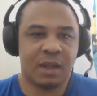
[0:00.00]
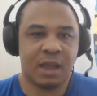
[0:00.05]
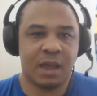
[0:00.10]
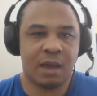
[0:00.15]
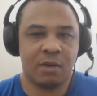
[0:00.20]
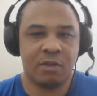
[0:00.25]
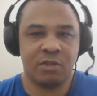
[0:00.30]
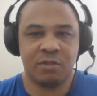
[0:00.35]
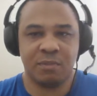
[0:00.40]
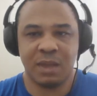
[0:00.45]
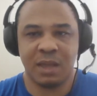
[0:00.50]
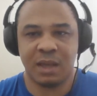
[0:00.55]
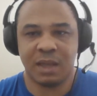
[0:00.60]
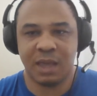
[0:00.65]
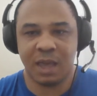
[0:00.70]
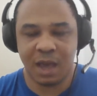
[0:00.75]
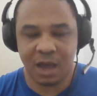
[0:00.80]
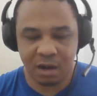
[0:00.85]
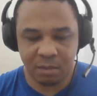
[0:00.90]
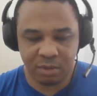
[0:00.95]
that holds me
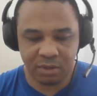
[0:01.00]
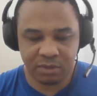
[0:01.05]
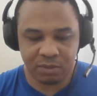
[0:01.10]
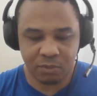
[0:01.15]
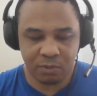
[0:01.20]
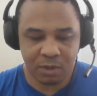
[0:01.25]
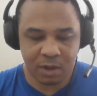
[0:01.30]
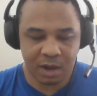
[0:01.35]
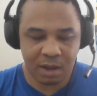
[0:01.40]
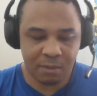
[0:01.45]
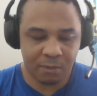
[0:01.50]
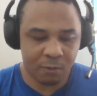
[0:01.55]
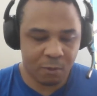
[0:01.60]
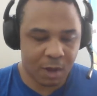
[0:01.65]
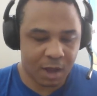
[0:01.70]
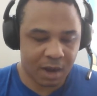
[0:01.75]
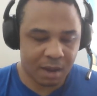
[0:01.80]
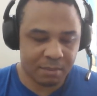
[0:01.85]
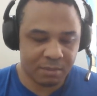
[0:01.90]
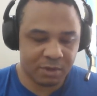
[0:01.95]
accountable to what
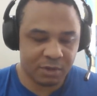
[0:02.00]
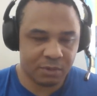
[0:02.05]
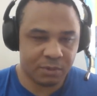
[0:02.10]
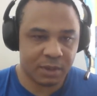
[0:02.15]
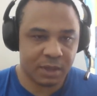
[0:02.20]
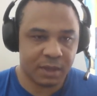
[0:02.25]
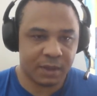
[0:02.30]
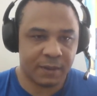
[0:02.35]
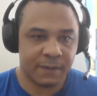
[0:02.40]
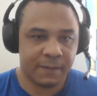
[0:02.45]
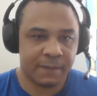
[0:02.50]
I'm doing.